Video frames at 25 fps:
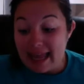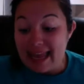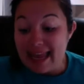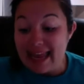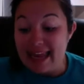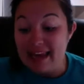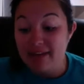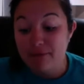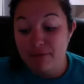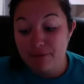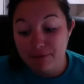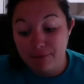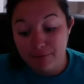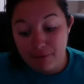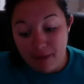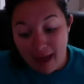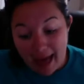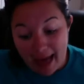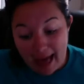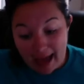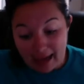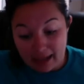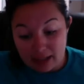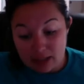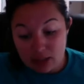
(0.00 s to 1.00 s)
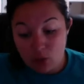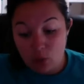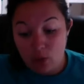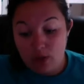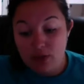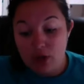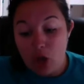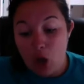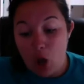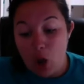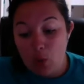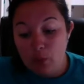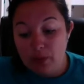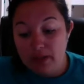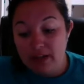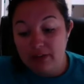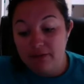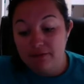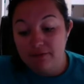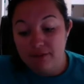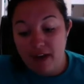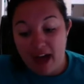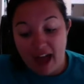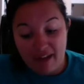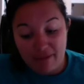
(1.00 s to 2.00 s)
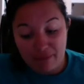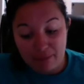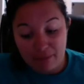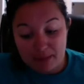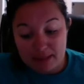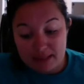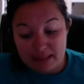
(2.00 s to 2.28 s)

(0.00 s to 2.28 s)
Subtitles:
In fact, with only 5%